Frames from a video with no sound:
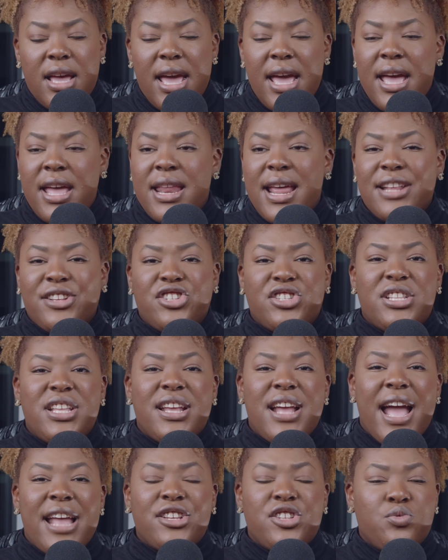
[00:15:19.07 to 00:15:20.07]
and I just
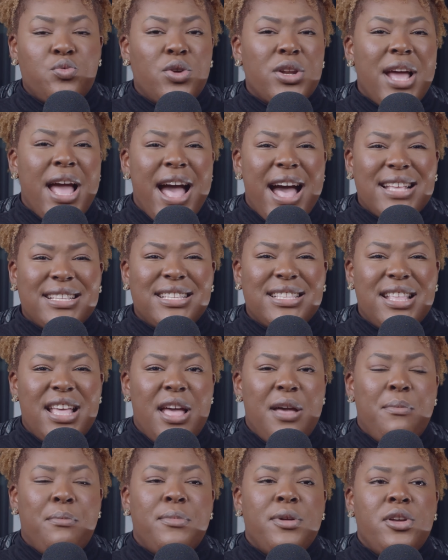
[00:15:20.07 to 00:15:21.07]
think I just want to ask
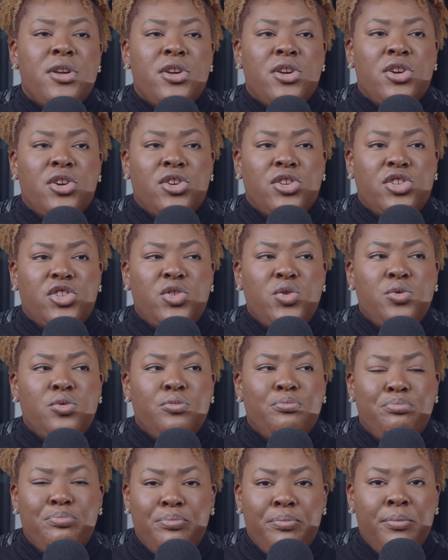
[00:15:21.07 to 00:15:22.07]
them
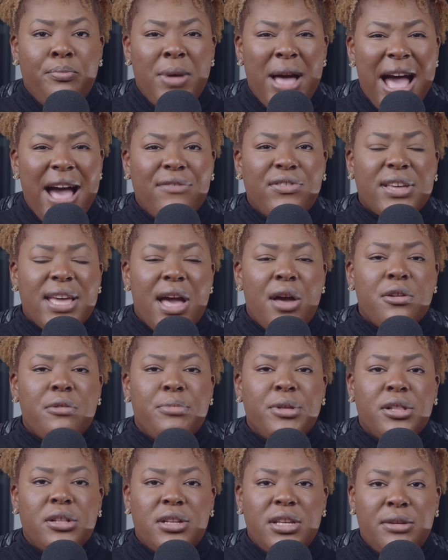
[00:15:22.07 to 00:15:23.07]
to have
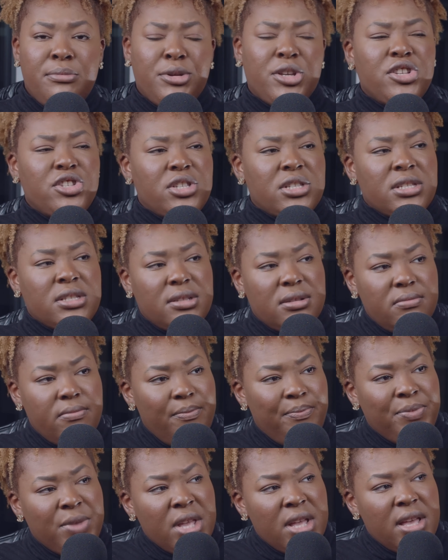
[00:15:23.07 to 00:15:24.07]
accountability because
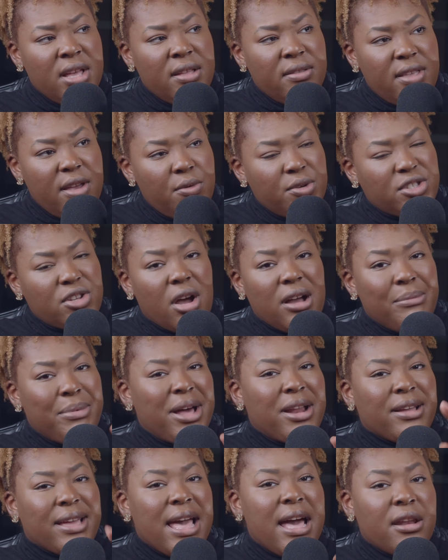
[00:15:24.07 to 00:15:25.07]
they always talk
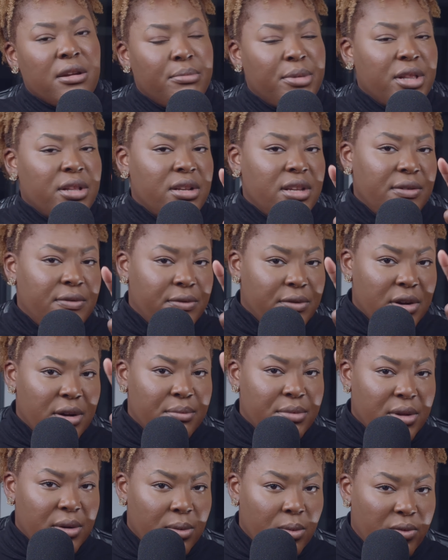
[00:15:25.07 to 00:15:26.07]
about accountability
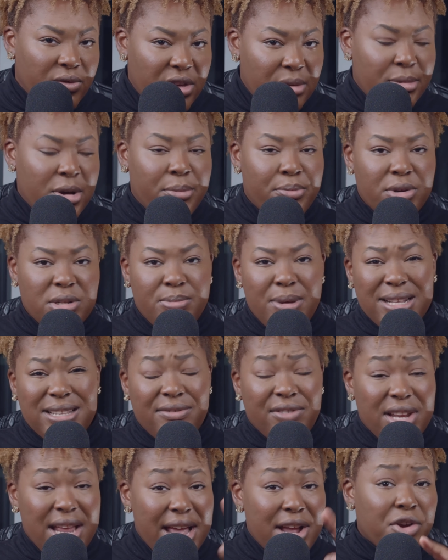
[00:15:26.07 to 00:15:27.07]
from the female
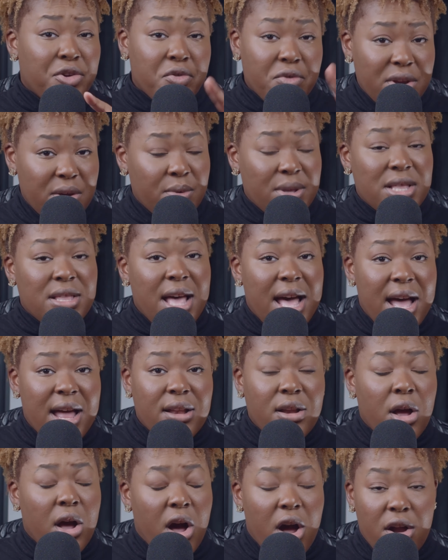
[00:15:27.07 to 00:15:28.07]
perspective, and I agree with
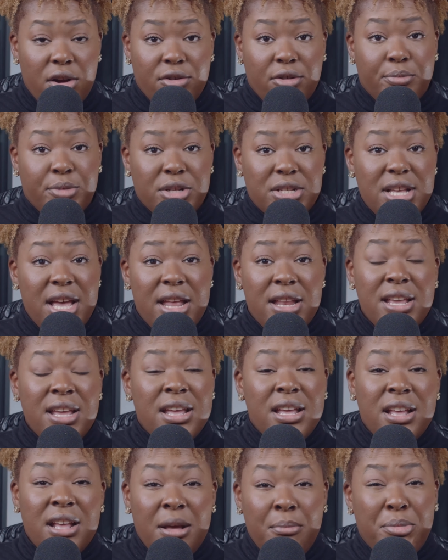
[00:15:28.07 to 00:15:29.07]
that 100%.
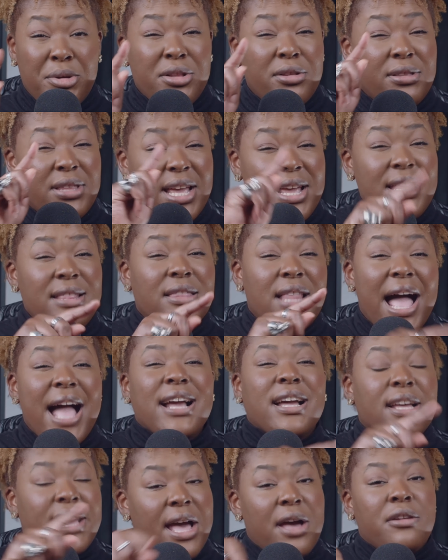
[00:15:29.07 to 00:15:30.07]
But they
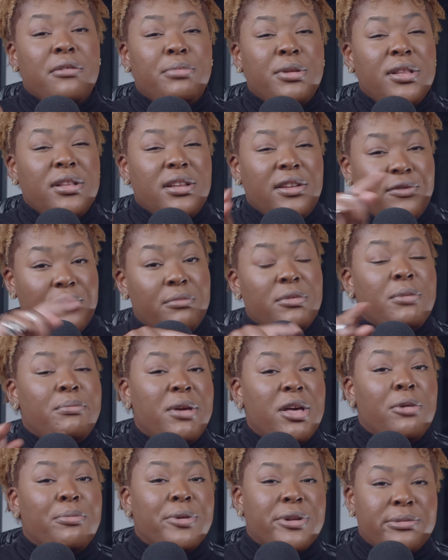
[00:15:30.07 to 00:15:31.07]
lack accountability from the
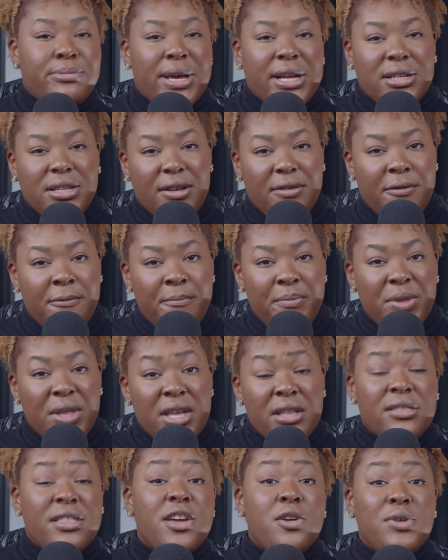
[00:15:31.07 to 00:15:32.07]
male perspective.
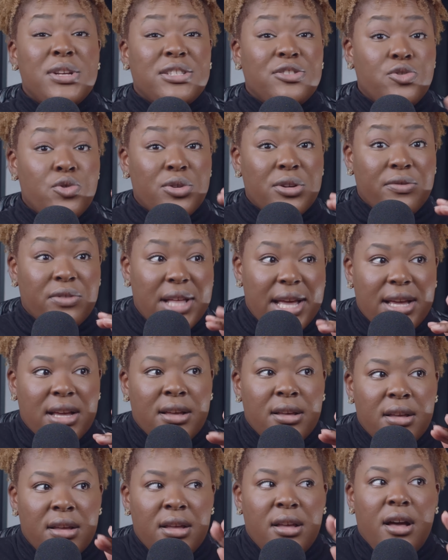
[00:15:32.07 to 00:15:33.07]
They always sort of like
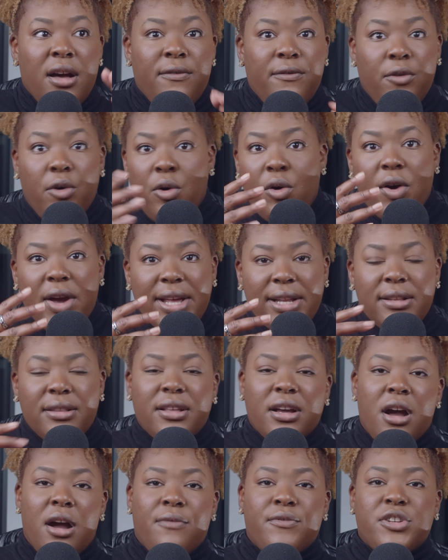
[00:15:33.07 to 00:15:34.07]
avoid
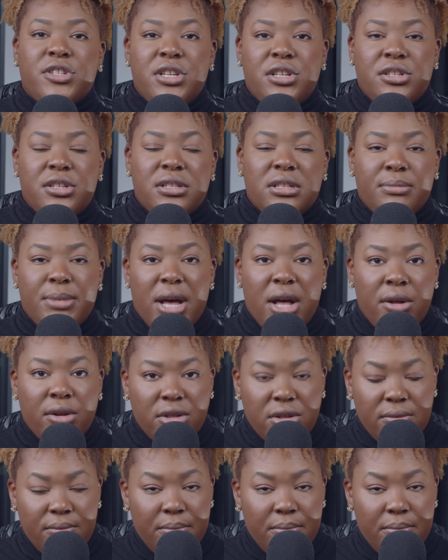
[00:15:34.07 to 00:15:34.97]
the conversations about